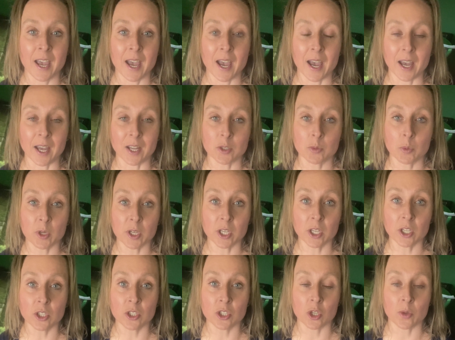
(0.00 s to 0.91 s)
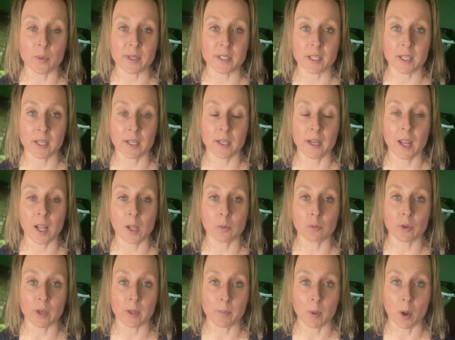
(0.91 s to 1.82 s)
And what it can do is it can
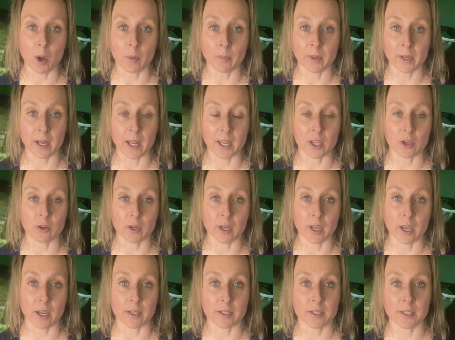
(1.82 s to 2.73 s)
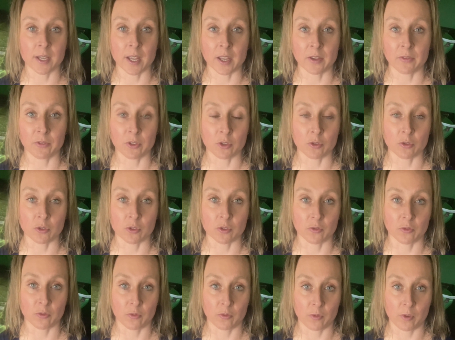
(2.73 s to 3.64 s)
help repopulate your gut, say if you
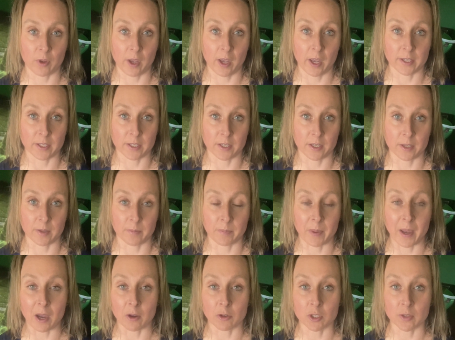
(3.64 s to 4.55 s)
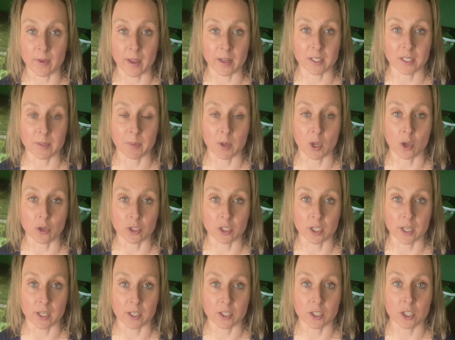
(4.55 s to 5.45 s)
have had a bout of
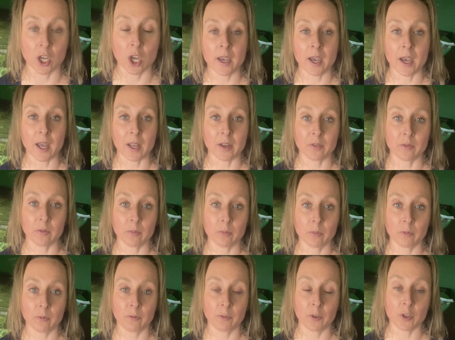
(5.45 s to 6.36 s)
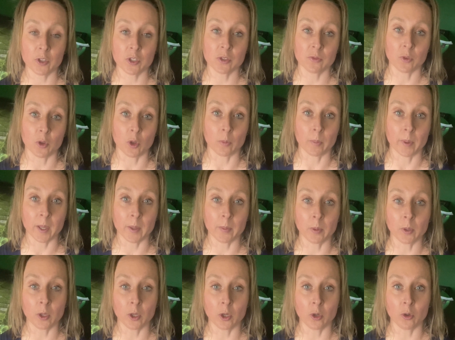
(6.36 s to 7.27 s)
antibiotics. And first of all,
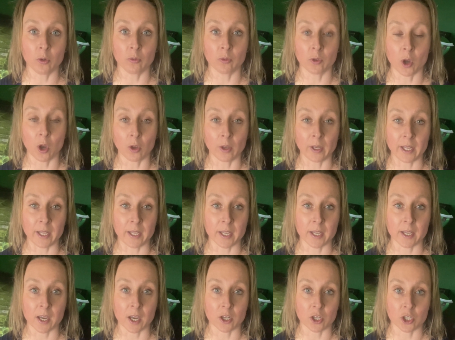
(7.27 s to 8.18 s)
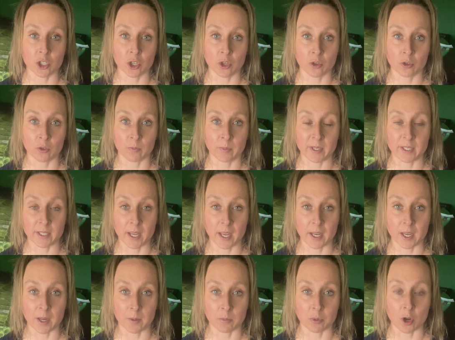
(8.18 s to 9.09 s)
people who've got leaky gut shouldn't be
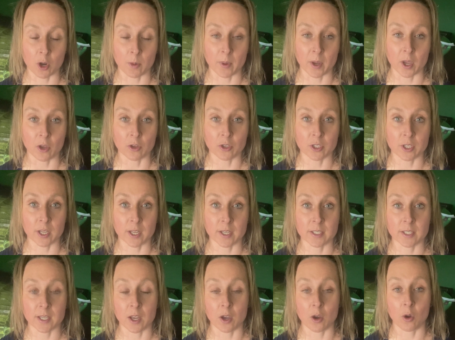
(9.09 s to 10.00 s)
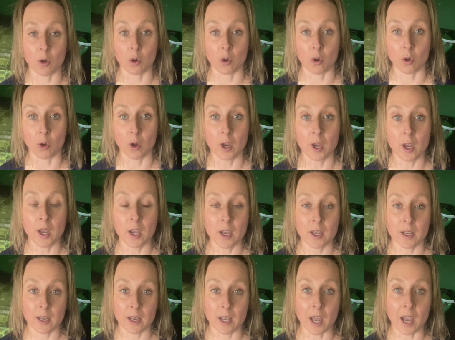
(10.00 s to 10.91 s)
taking probiotics or
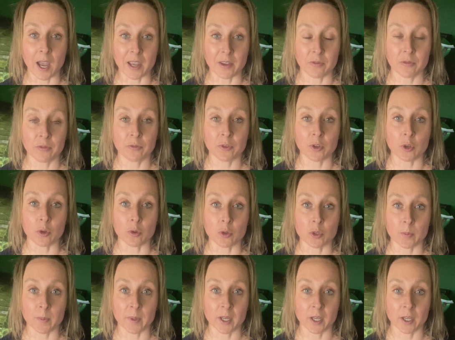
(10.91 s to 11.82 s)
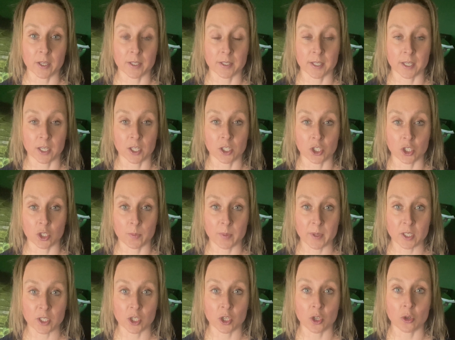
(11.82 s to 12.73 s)
live food because it can just
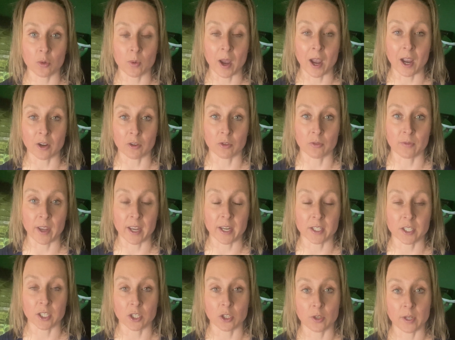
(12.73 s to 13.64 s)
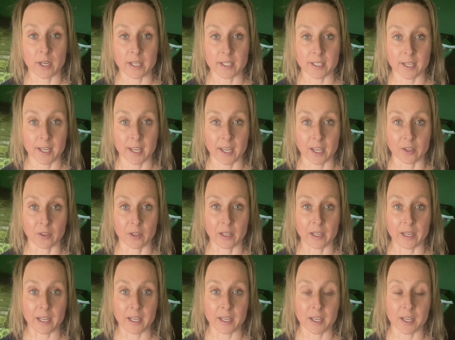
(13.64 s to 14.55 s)
be too aggravating and you need to heal the
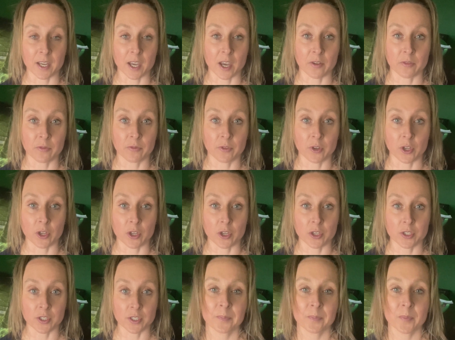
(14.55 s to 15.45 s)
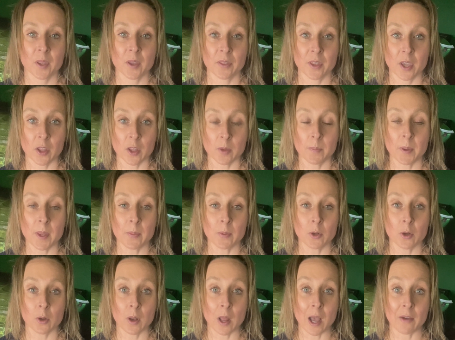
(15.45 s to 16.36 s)
leaky gut first. The other people
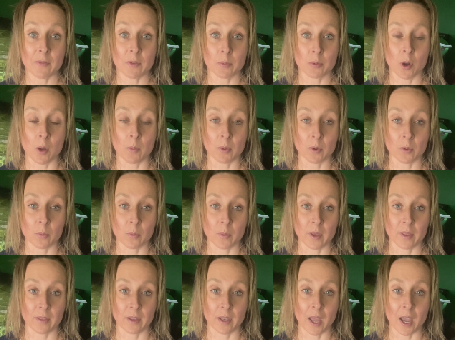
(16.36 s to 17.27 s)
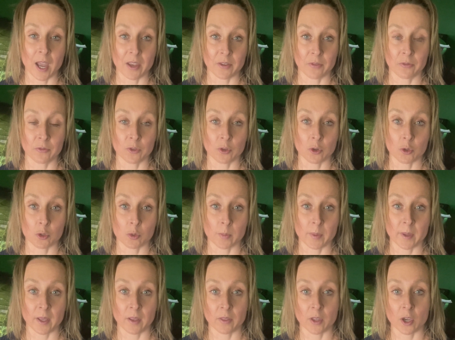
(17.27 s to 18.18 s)
who'll have a problem with live food would
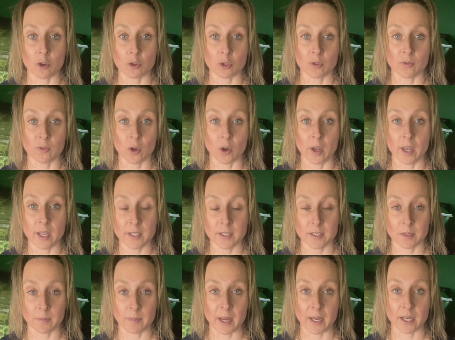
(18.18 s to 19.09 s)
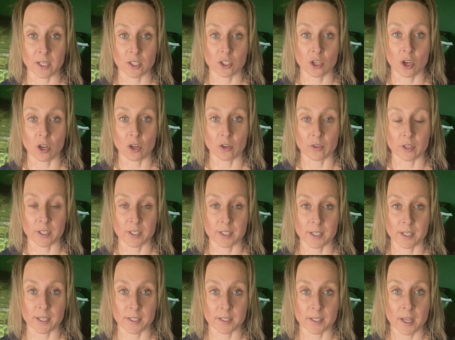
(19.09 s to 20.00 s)
be those who've got histamine
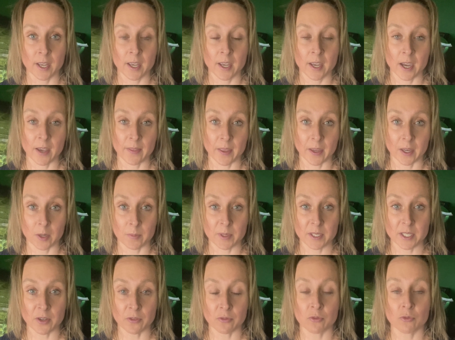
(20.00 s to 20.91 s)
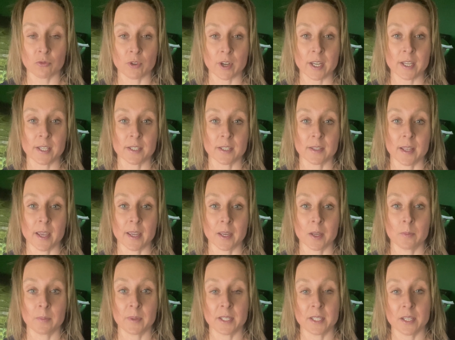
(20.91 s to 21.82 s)
intolerances, and there can be different reasons. There
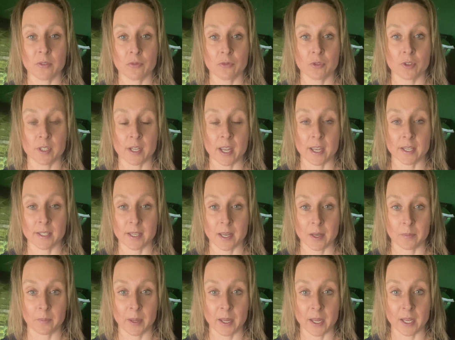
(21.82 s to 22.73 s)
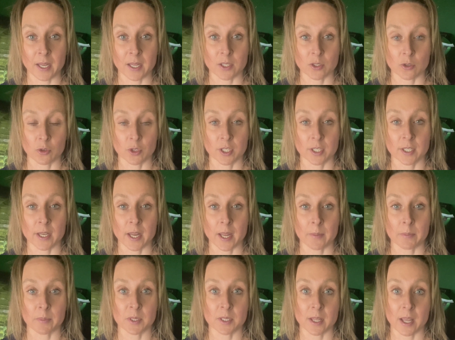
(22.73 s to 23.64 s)
can be different SNPs or
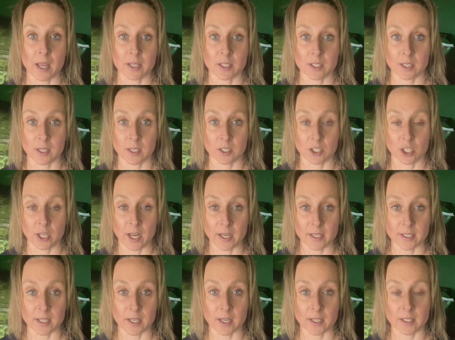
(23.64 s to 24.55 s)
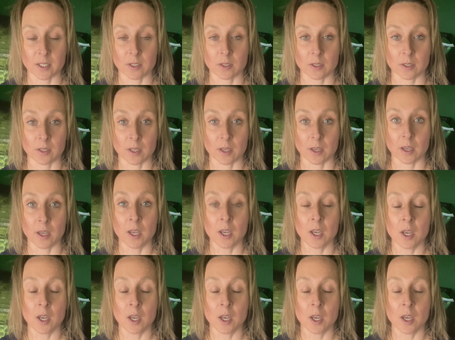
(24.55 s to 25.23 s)
SNPs, that's genetics, and the